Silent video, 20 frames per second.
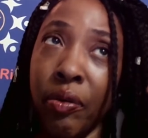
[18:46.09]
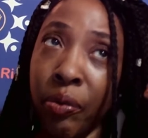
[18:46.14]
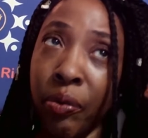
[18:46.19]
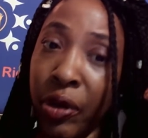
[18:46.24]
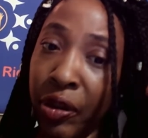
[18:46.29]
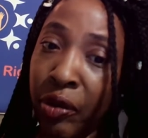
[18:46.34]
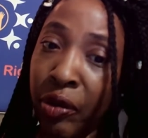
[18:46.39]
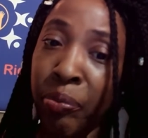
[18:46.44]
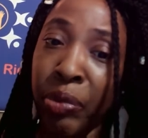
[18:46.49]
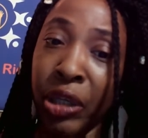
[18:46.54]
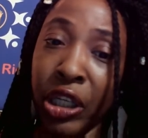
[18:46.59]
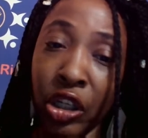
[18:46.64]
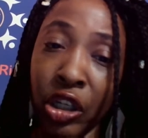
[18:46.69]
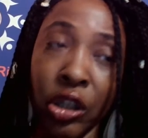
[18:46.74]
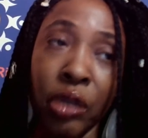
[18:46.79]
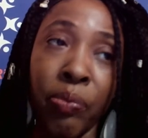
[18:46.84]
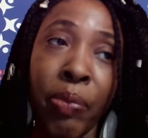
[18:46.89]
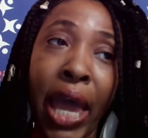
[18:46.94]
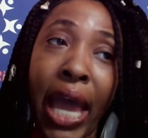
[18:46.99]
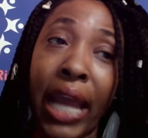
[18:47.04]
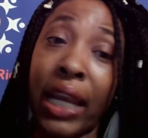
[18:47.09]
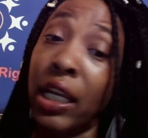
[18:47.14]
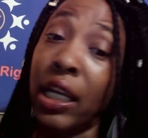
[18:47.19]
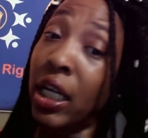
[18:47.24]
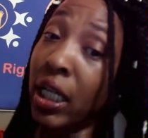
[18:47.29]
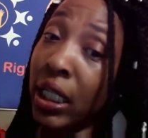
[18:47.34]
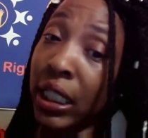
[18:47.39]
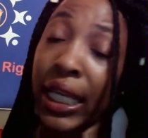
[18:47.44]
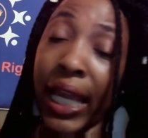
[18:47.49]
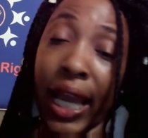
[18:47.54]
whether it be good, bad, and
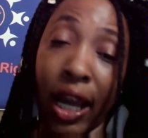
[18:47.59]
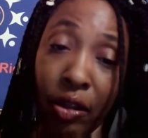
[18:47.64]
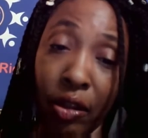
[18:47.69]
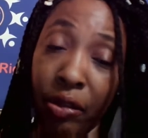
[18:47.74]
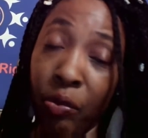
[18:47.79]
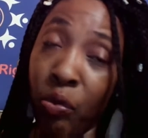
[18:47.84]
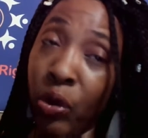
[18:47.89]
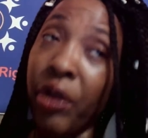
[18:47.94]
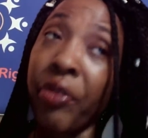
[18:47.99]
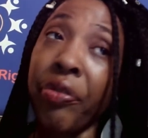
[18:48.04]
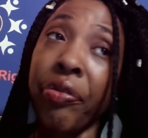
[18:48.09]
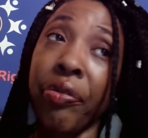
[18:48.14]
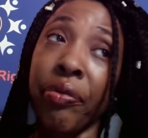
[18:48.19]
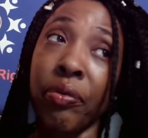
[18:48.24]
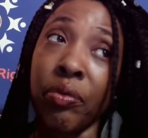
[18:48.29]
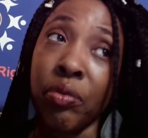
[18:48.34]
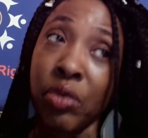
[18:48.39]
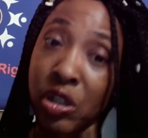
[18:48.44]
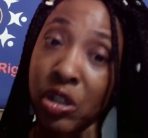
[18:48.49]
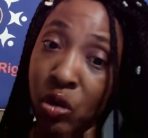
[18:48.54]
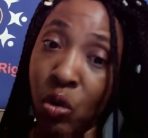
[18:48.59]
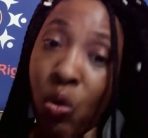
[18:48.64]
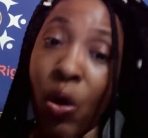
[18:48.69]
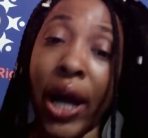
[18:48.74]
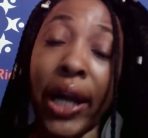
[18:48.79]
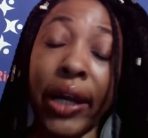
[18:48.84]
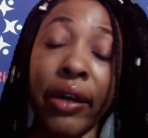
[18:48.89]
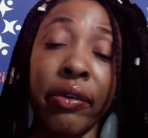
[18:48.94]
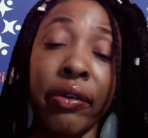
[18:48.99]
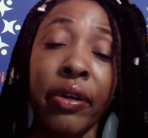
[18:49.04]
ugly, how the wealth was
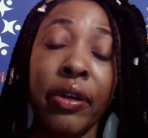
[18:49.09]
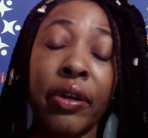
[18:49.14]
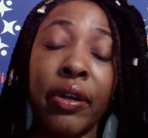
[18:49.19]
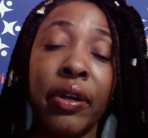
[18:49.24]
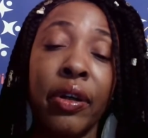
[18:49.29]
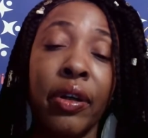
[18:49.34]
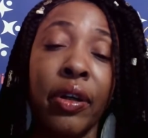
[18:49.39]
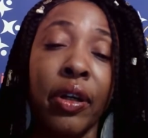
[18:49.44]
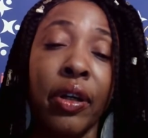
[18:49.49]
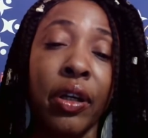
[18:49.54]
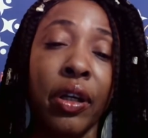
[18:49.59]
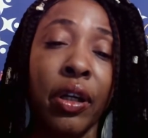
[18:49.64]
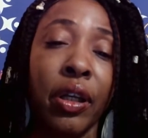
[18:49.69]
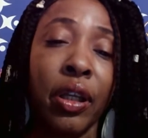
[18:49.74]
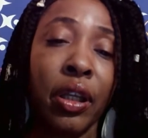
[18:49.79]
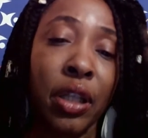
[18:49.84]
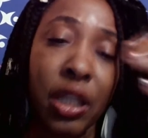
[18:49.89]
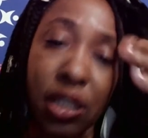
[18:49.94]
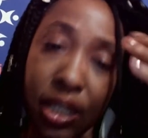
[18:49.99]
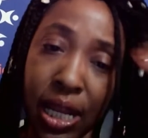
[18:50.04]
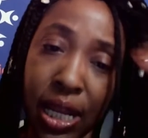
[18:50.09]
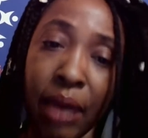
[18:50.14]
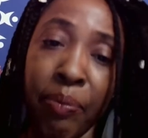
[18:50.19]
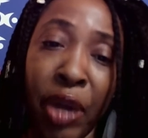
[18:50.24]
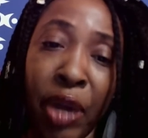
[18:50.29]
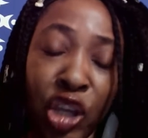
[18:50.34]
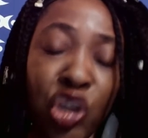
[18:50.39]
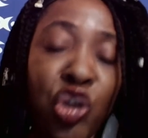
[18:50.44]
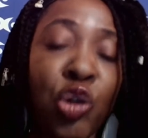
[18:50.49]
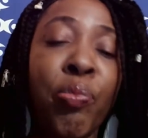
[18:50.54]
acquired, does not
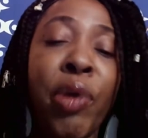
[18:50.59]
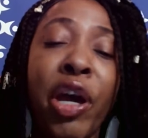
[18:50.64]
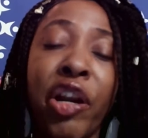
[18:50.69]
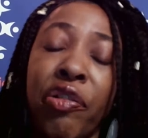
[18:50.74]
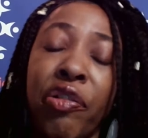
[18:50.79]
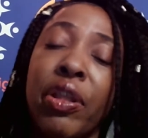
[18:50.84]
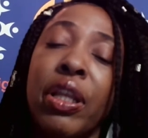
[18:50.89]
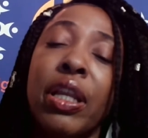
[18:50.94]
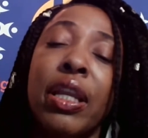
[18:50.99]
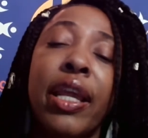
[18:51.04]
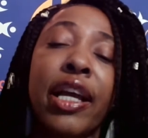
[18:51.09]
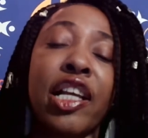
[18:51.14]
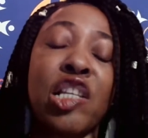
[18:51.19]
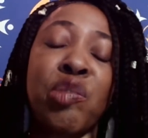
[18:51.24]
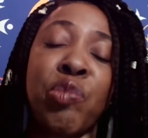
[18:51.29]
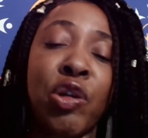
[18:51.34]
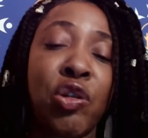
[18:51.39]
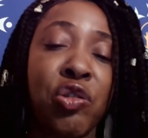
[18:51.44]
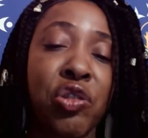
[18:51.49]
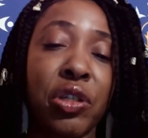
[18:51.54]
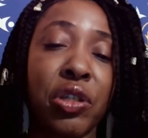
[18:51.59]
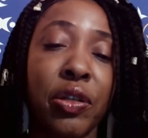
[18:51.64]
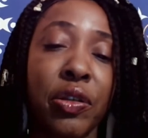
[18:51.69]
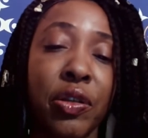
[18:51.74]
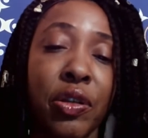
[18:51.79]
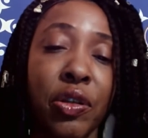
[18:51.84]
make you better than the next person.